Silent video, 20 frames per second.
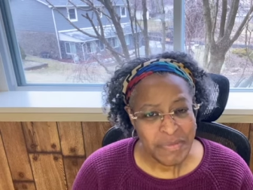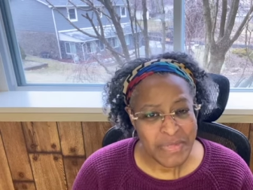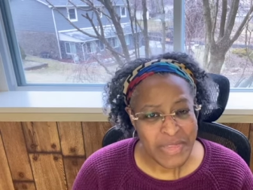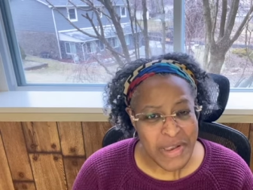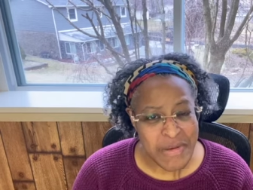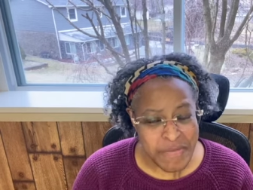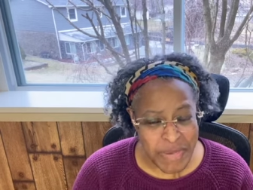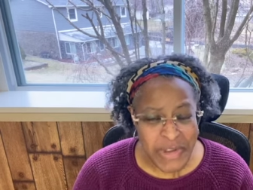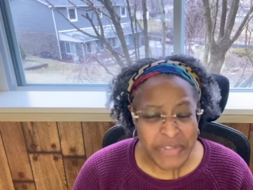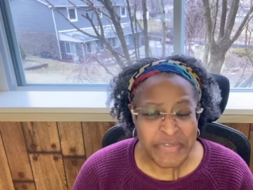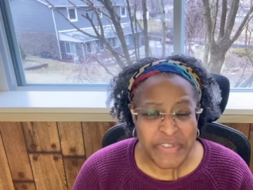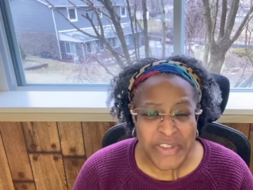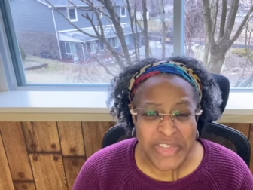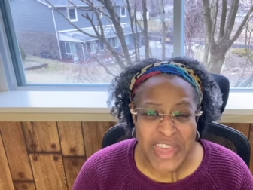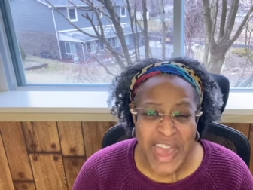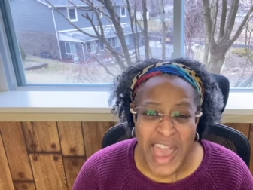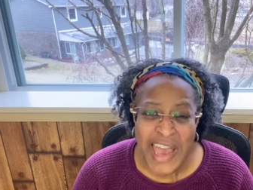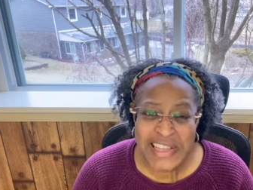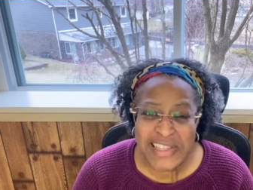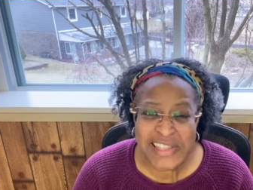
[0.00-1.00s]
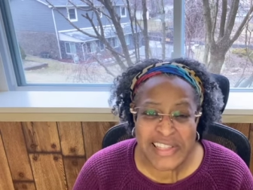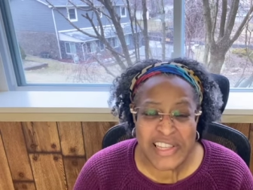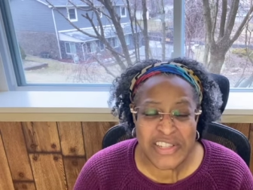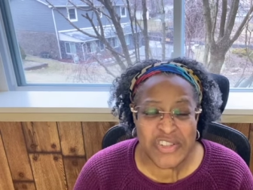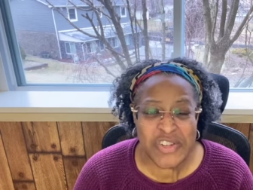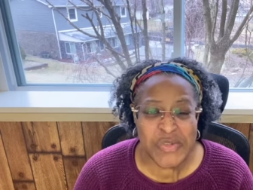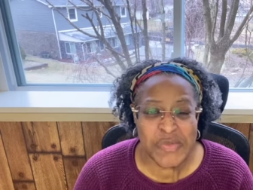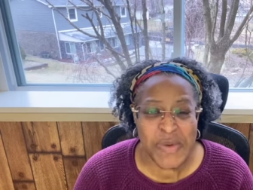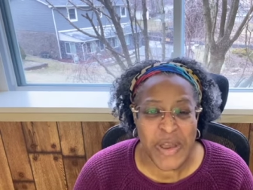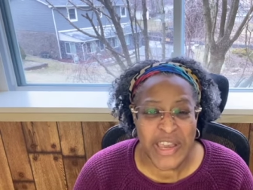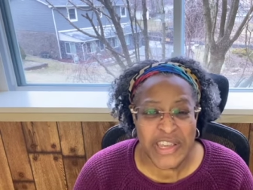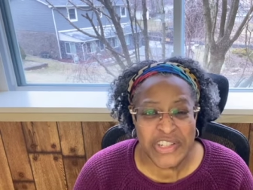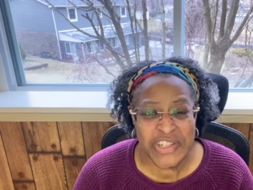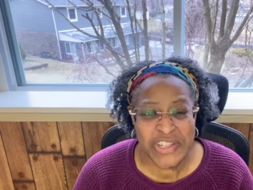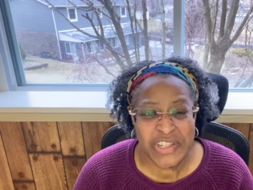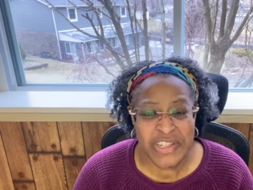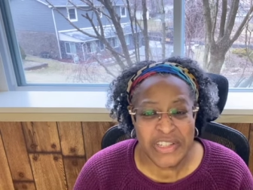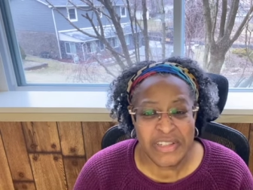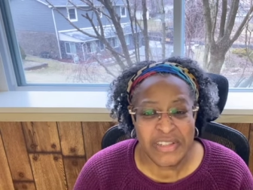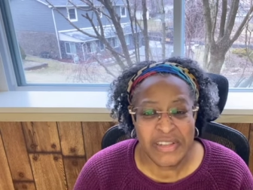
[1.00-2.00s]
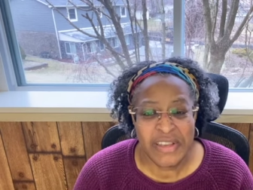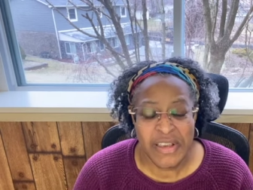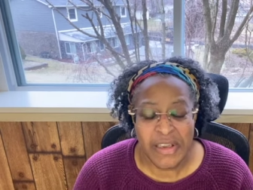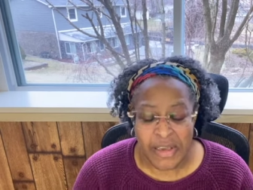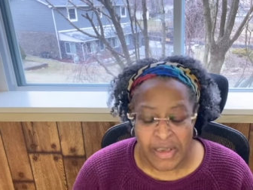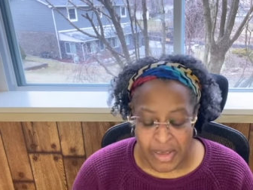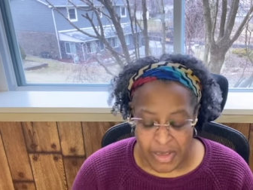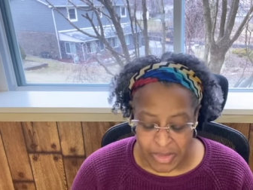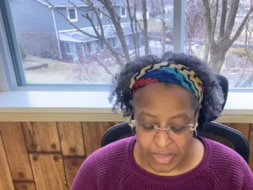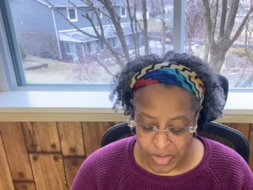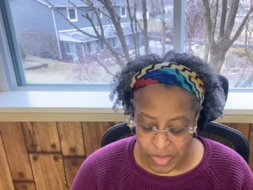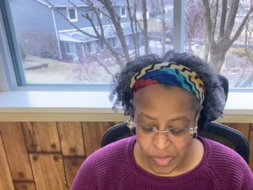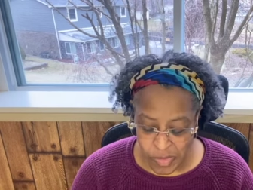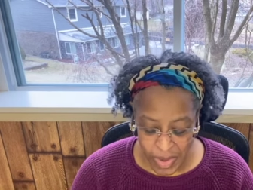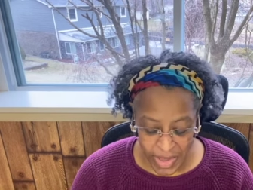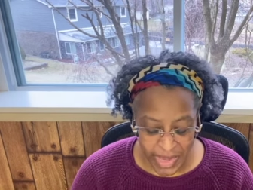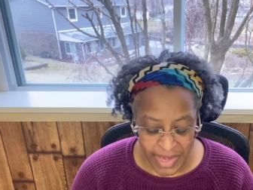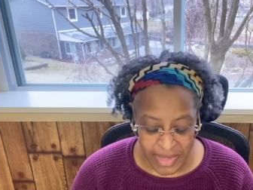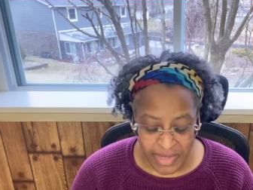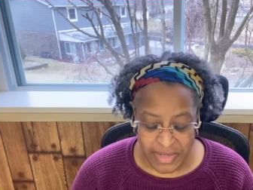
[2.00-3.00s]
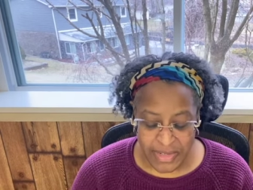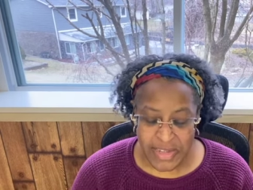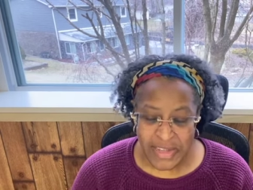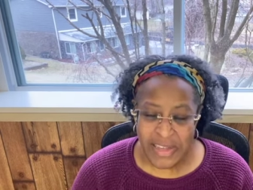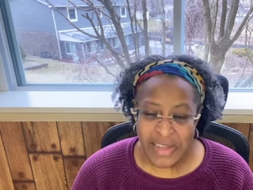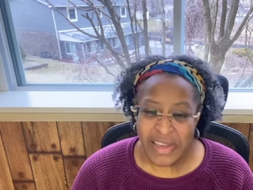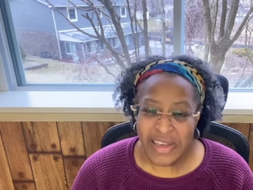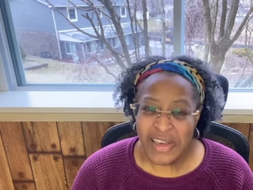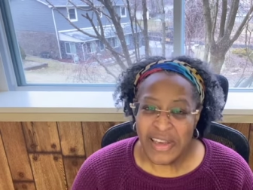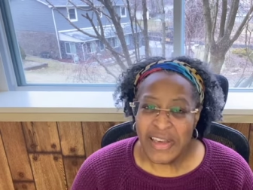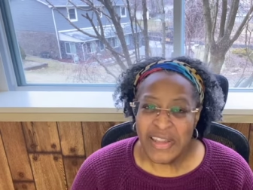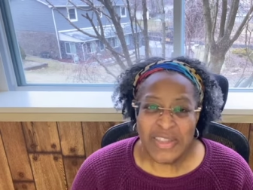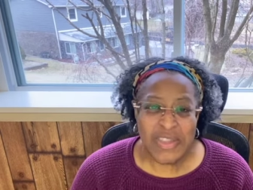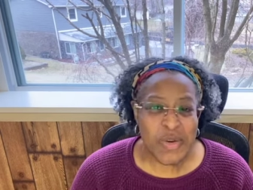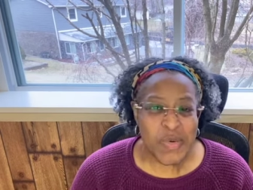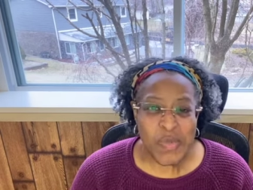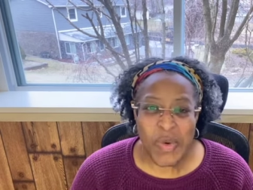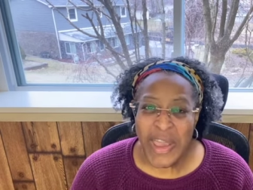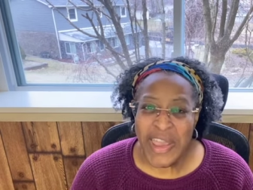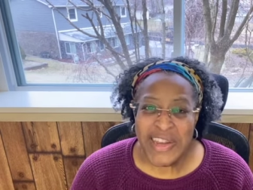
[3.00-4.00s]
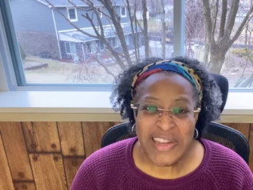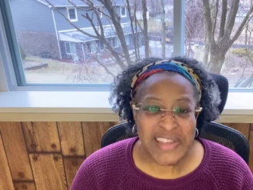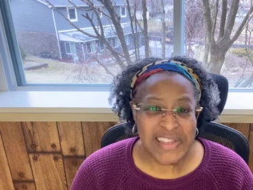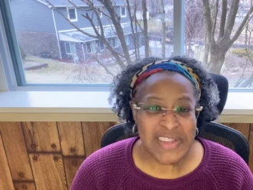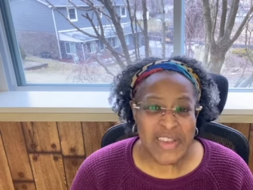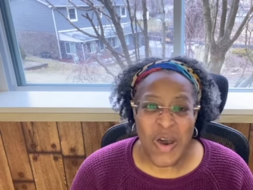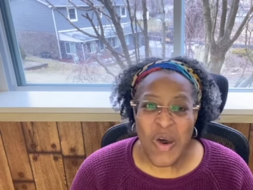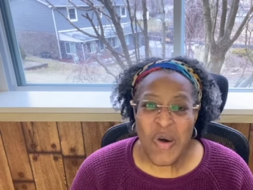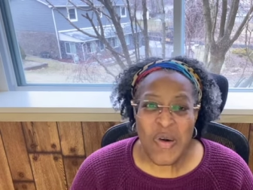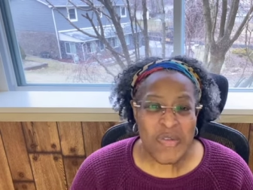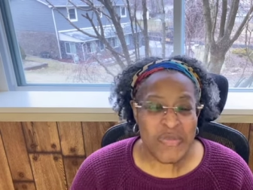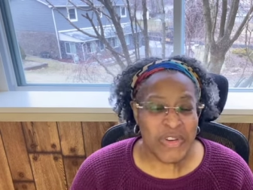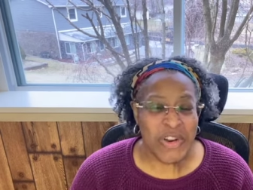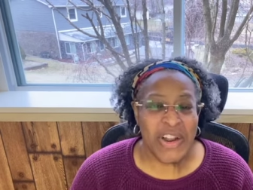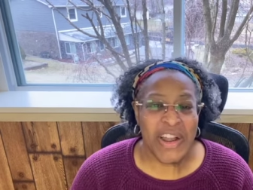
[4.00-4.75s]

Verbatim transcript: But for that situation, the wait, the wait is over.